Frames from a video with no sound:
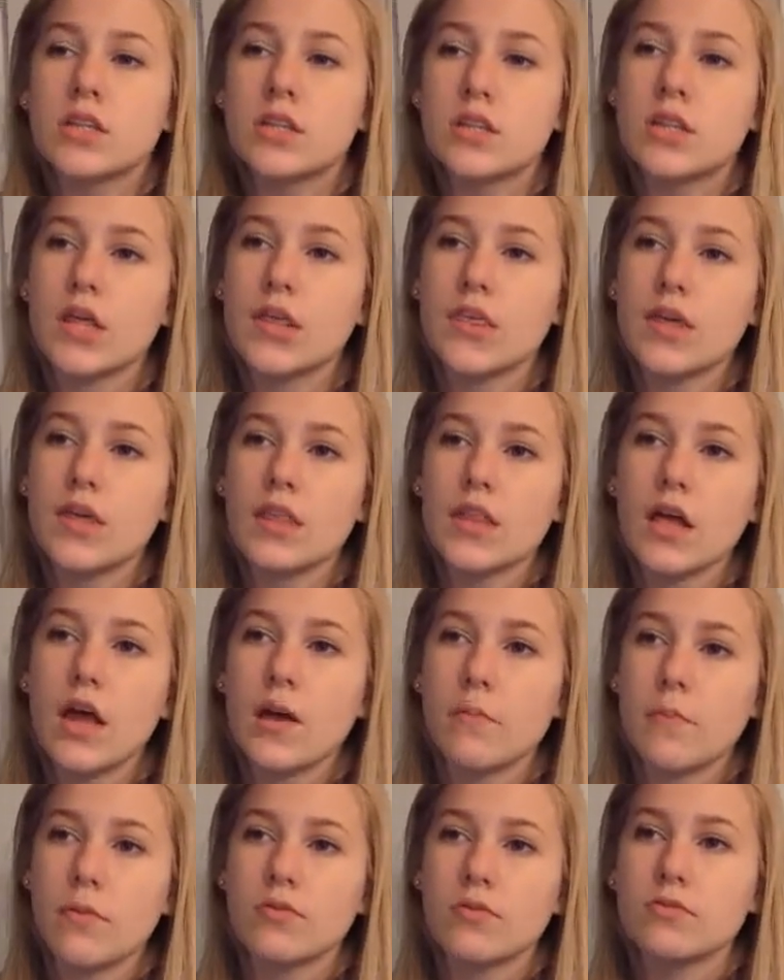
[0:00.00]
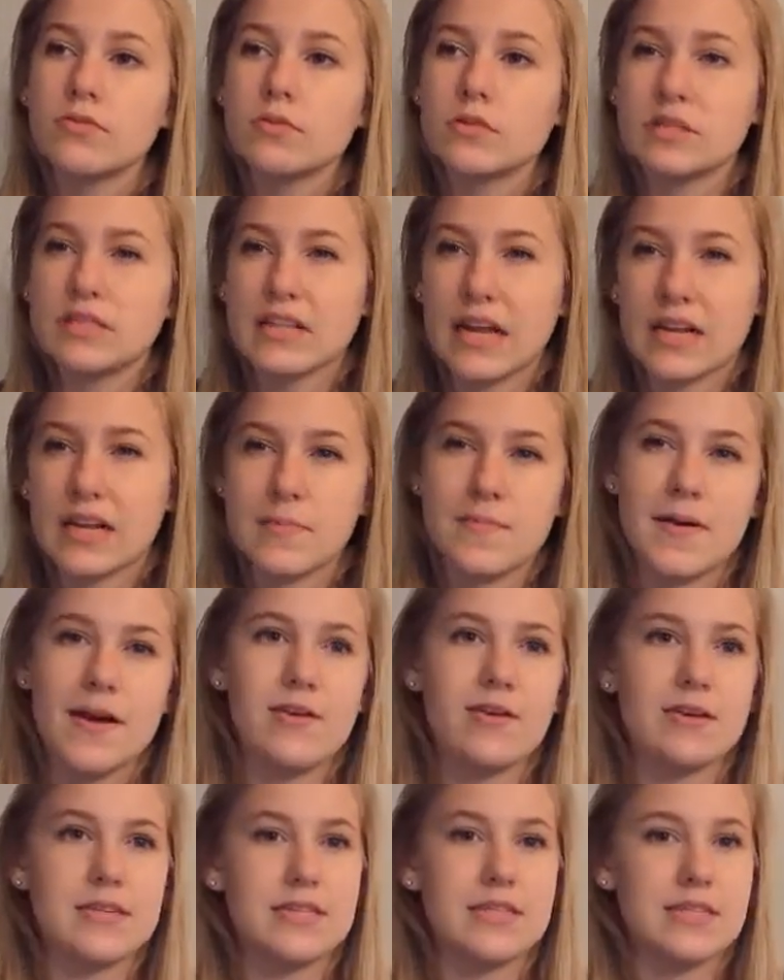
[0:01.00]
the thing that I'm most excited
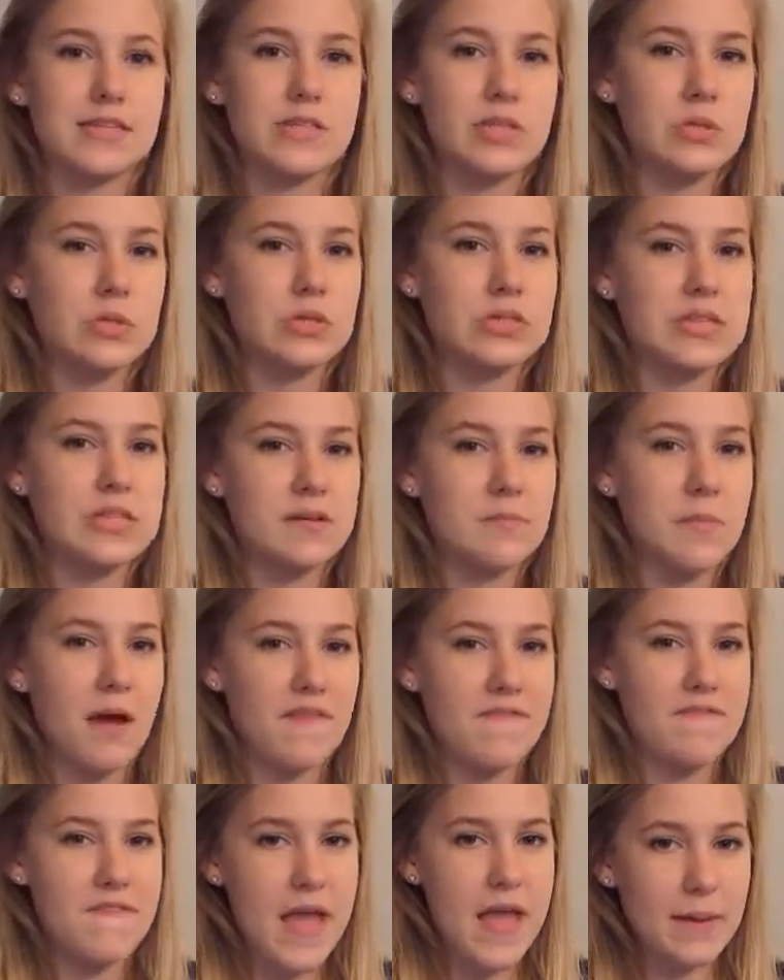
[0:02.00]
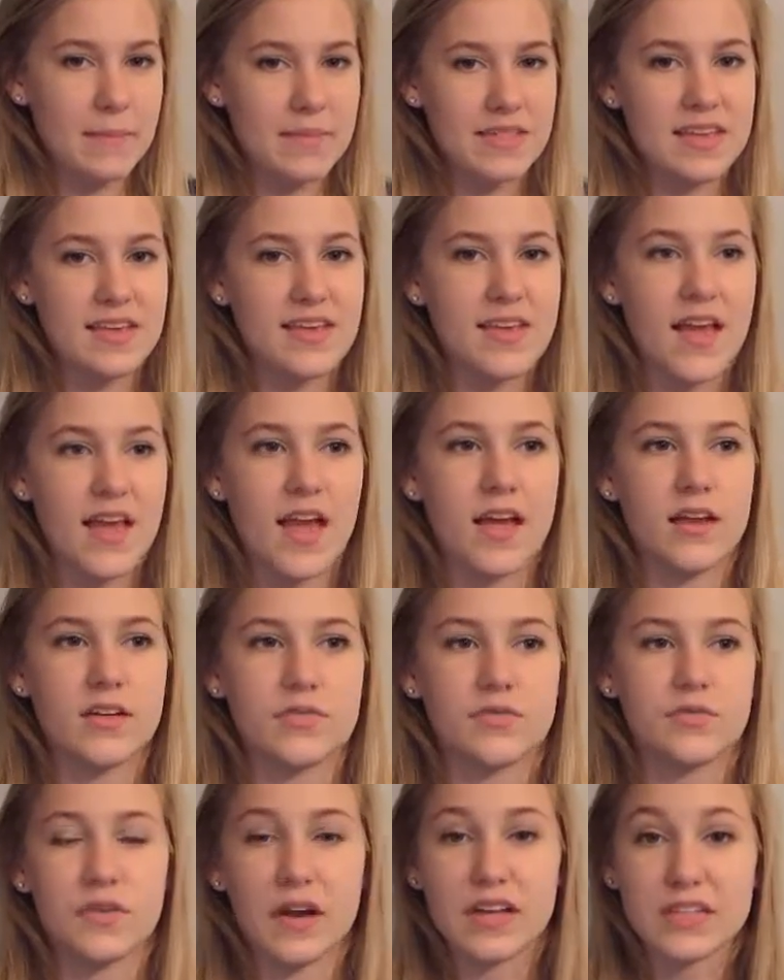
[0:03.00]
about is to see my family and
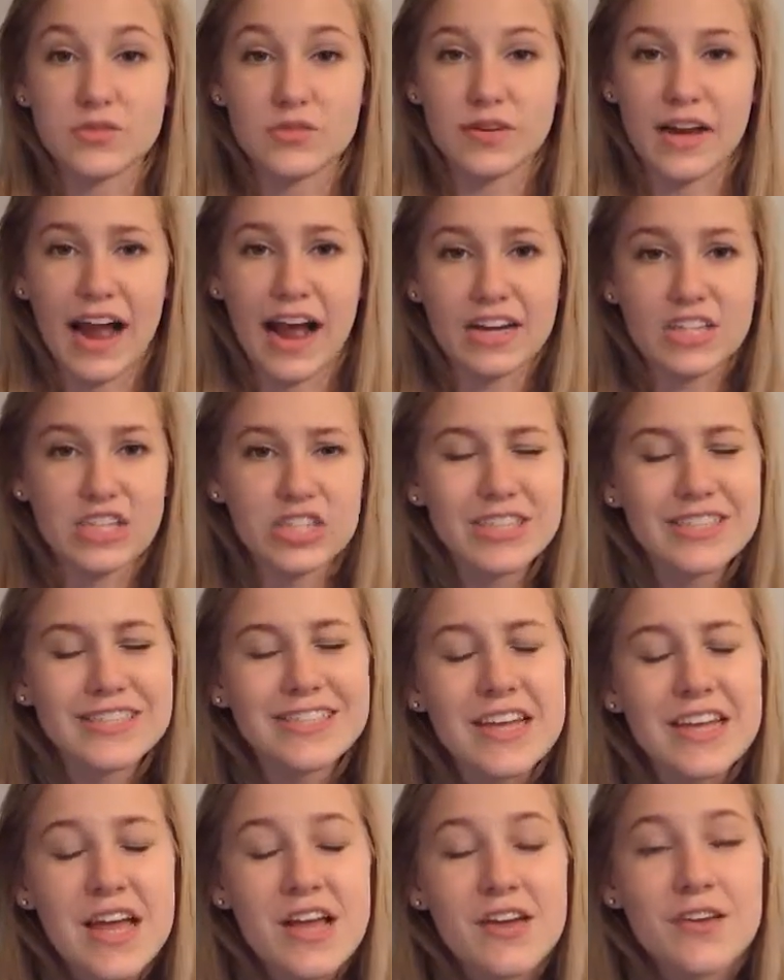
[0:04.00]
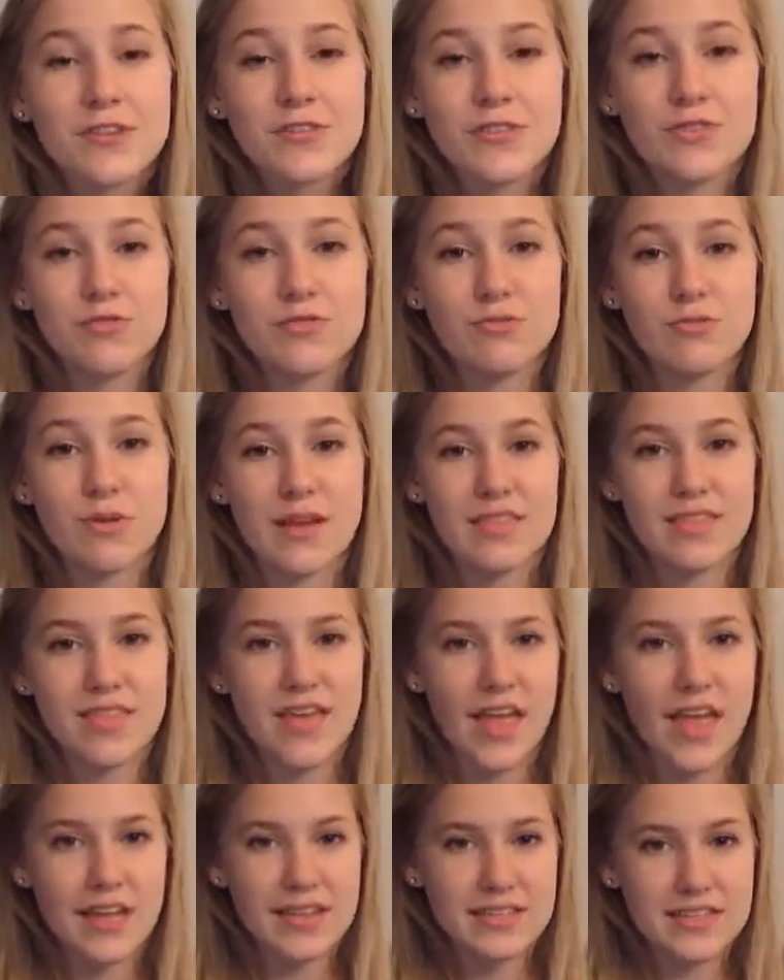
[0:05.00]
friends' reaction to when
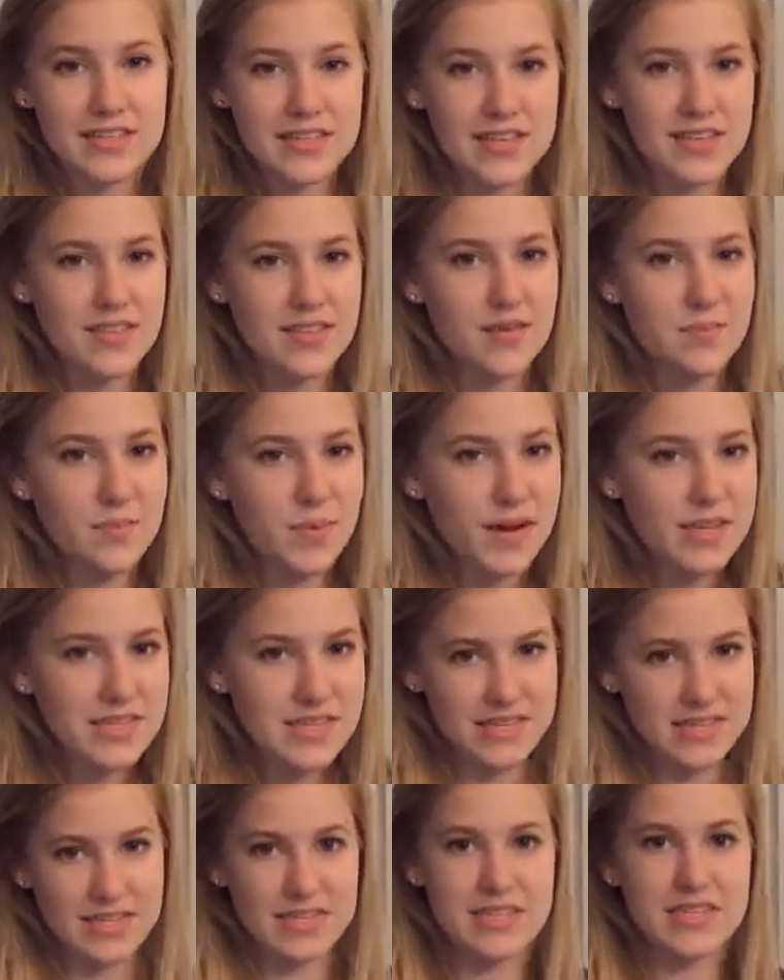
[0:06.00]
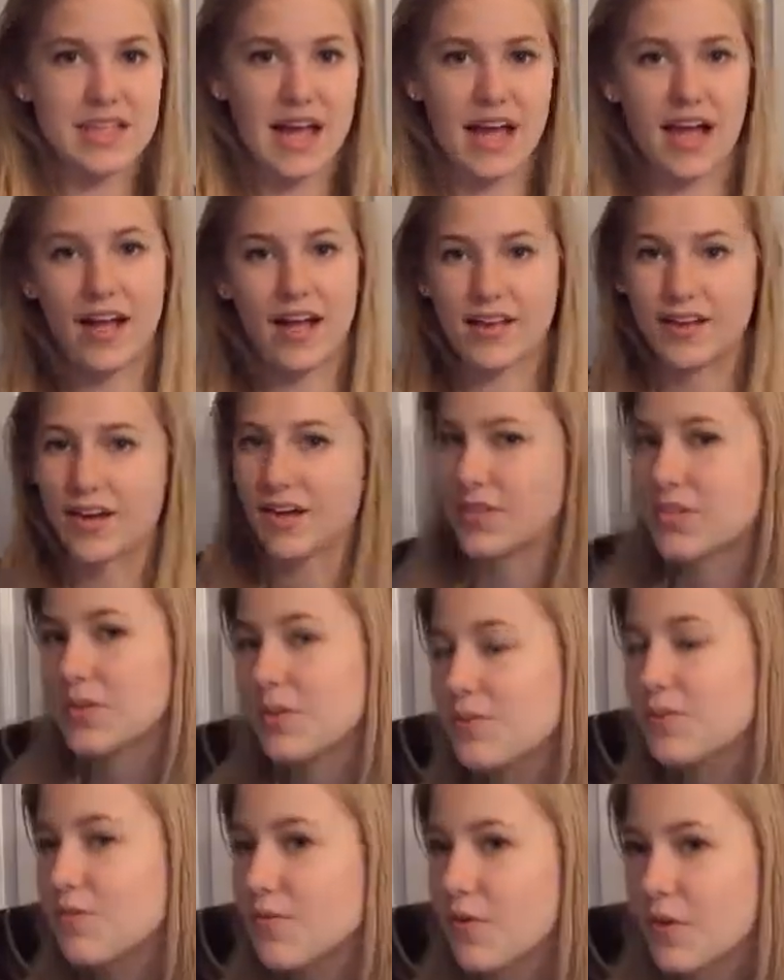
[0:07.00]
they see the presents that I got
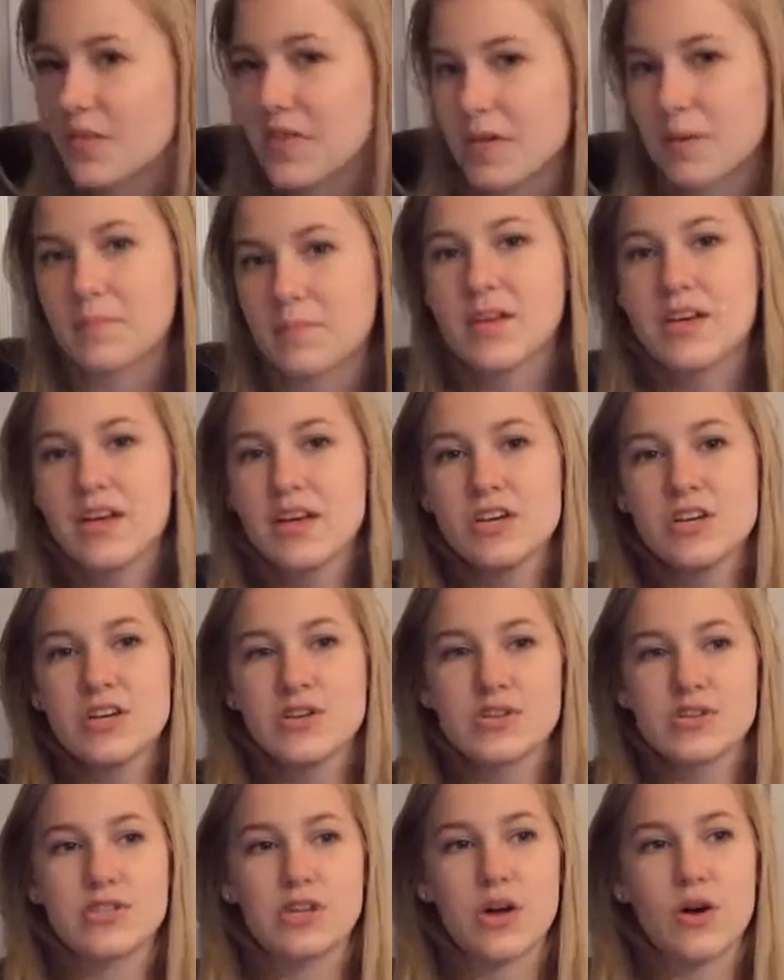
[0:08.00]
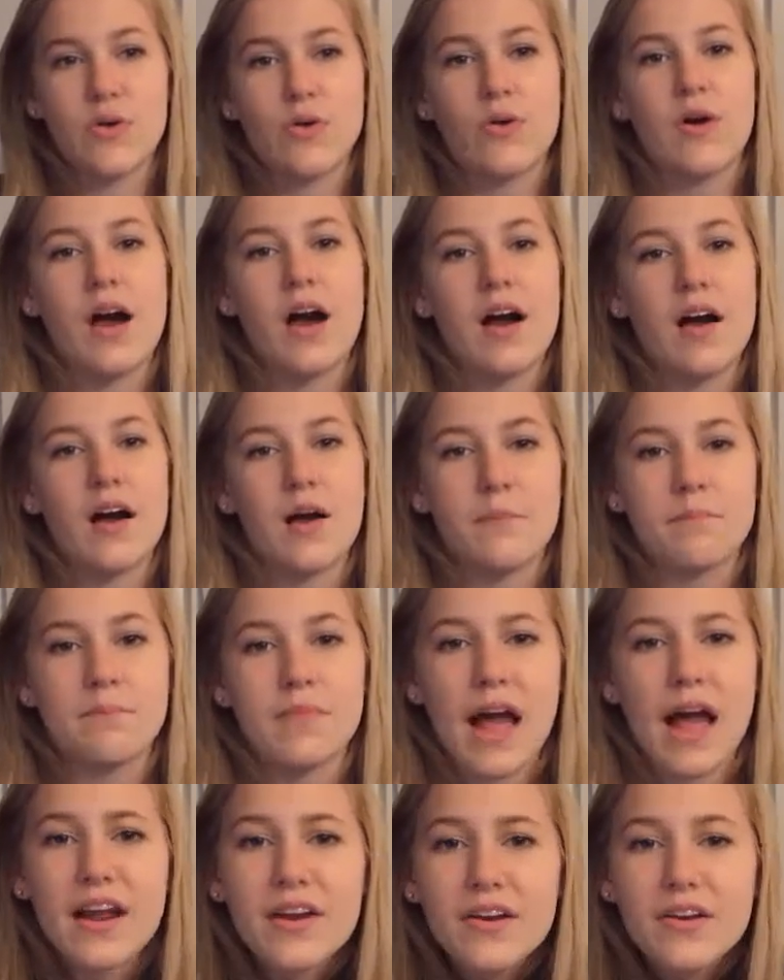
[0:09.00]
them, for them. So, um,
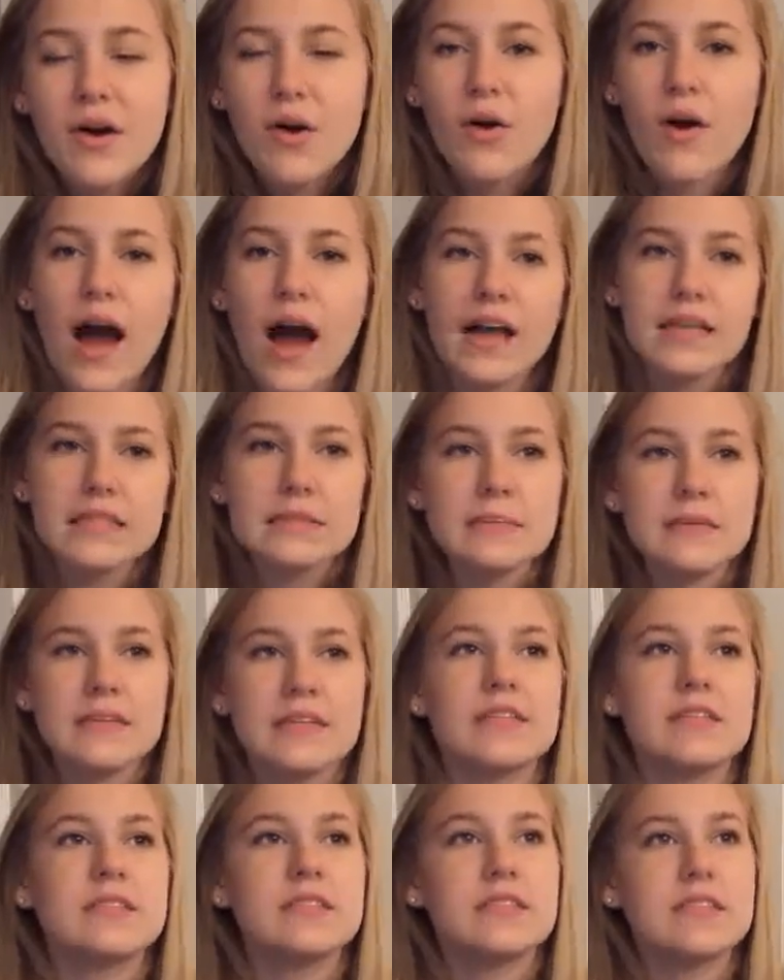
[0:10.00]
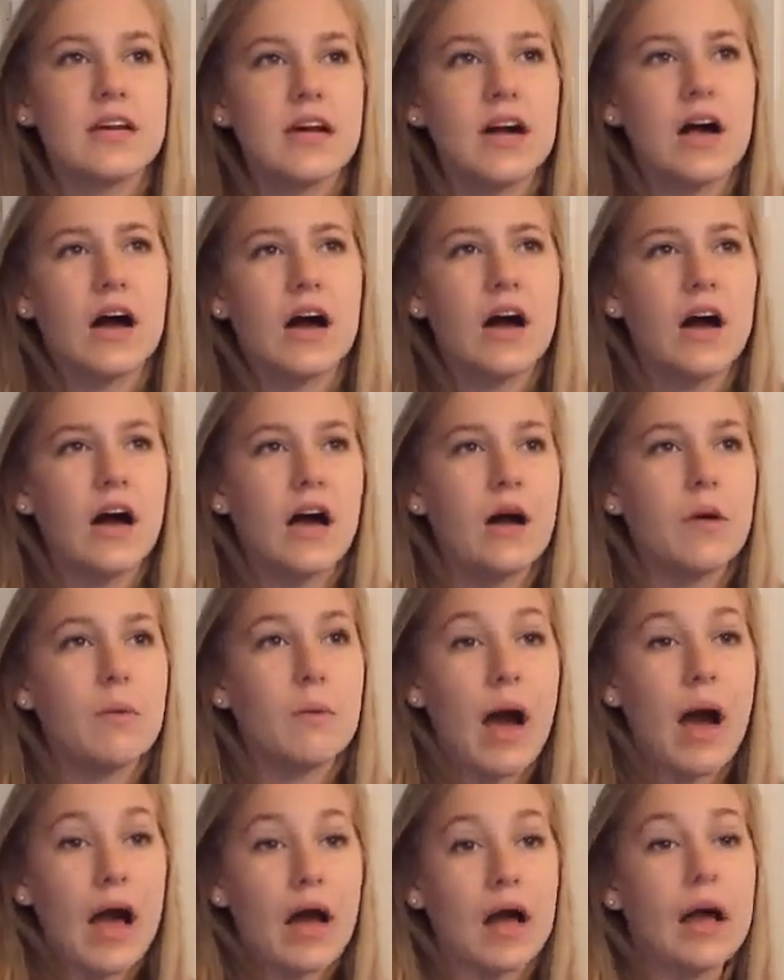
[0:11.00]
I don't know. I spent a
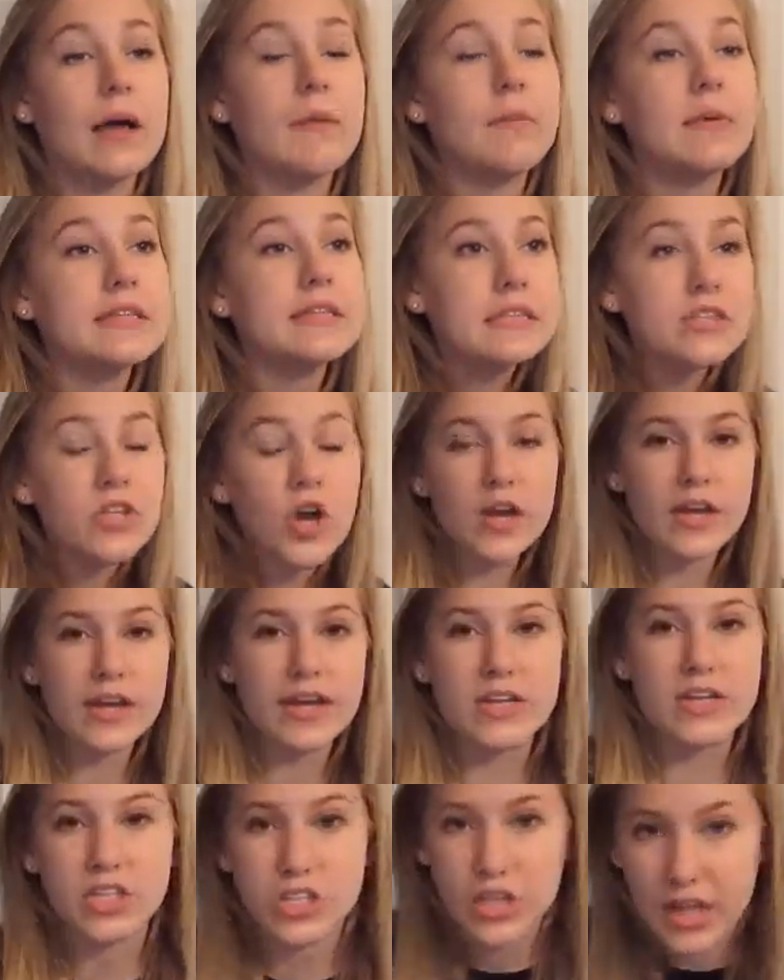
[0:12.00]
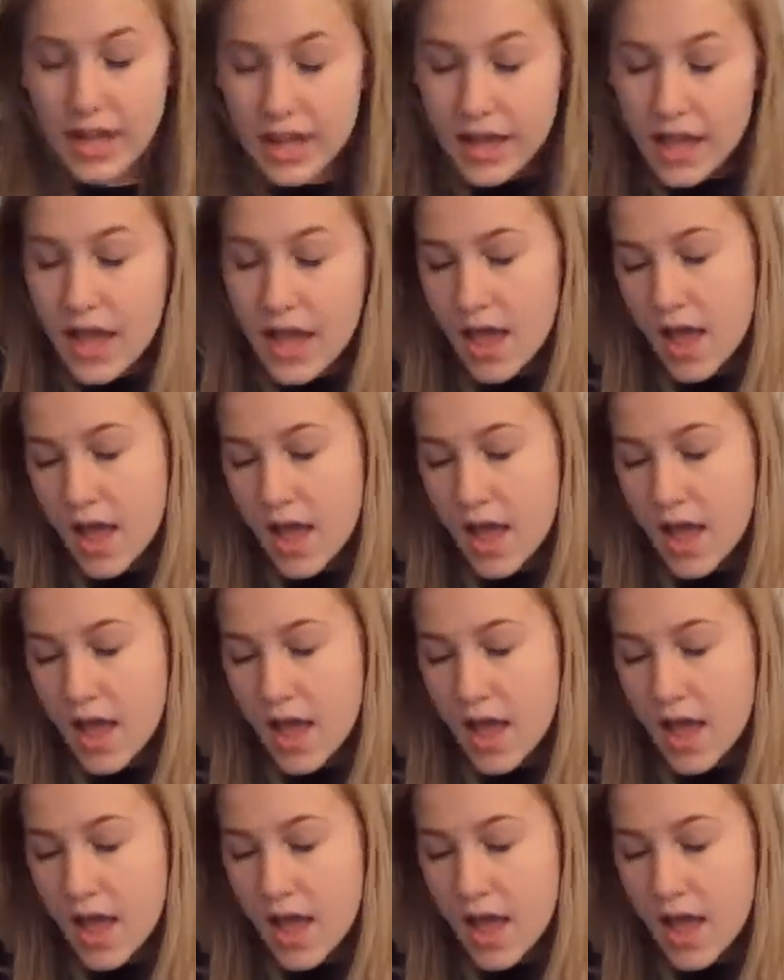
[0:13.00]
while. I went to Target yesterday,